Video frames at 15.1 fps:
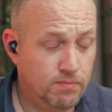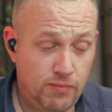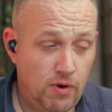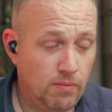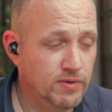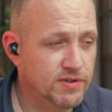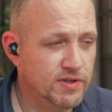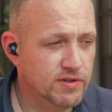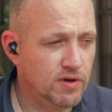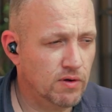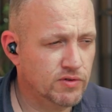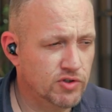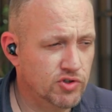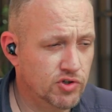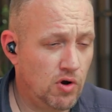probably since I
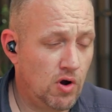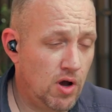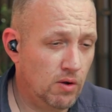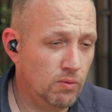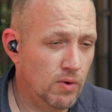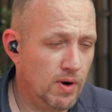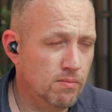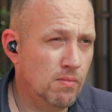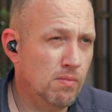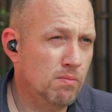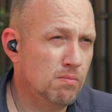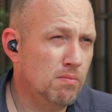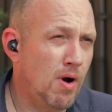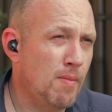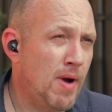was a child when
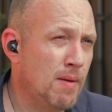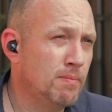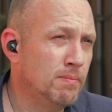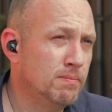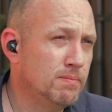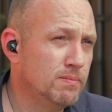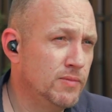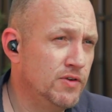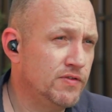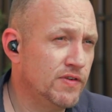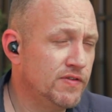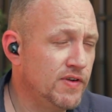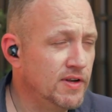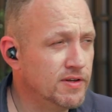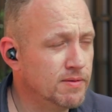my mum used to
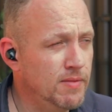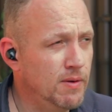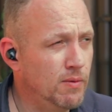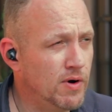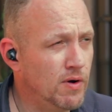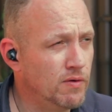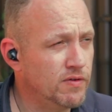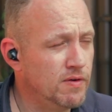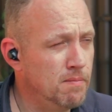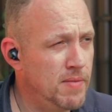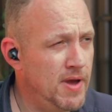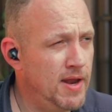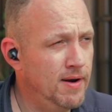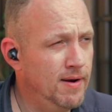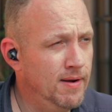sing to me when I was in
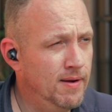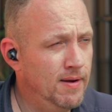bed.